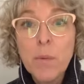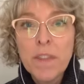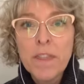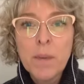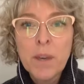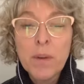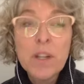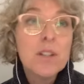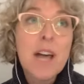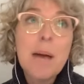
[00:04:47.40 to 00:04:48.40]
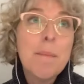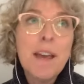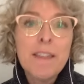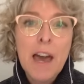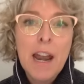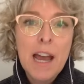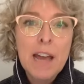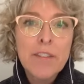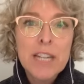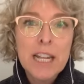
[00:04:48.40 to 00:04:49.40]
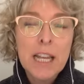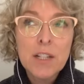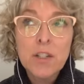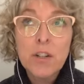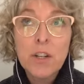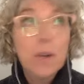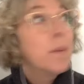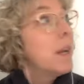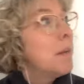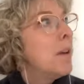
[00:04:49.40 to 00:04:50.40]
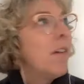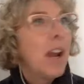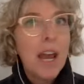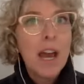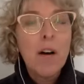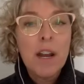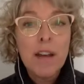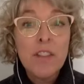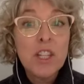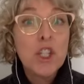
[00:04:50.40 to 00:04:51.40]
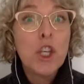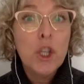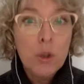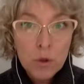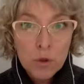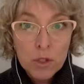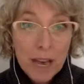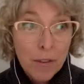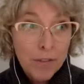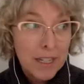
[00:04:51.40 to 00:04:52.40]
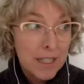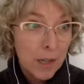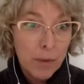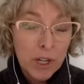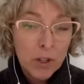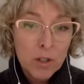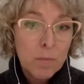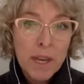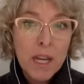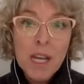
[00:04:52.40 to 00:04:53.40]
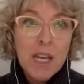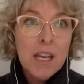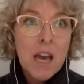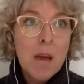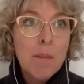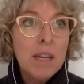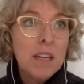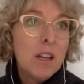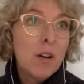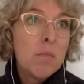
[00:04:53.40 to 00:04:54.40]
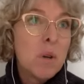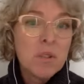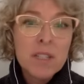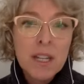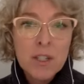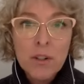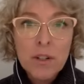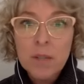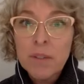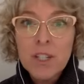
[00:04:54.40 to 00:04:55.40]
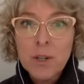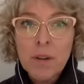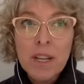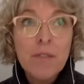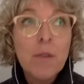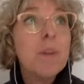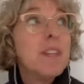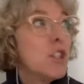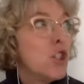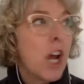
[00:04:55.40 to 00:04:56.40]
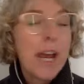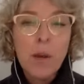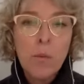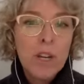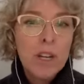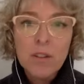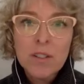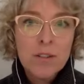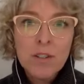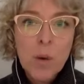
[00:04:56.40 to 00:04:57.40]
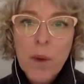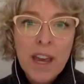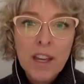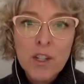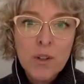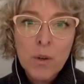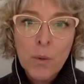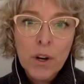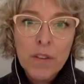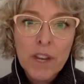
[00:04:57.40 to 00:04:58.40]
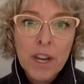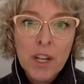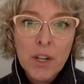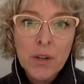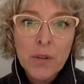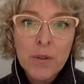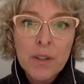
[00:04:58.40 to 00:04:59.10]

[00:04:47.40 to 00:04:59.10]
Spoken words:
with the big windows. I'm like that. I have a daylight studio that I'm in right now, and I have these huge south facing windows. But I mean, there are most days during the winter where even with these giant windows, there's no way I could do the work that I do.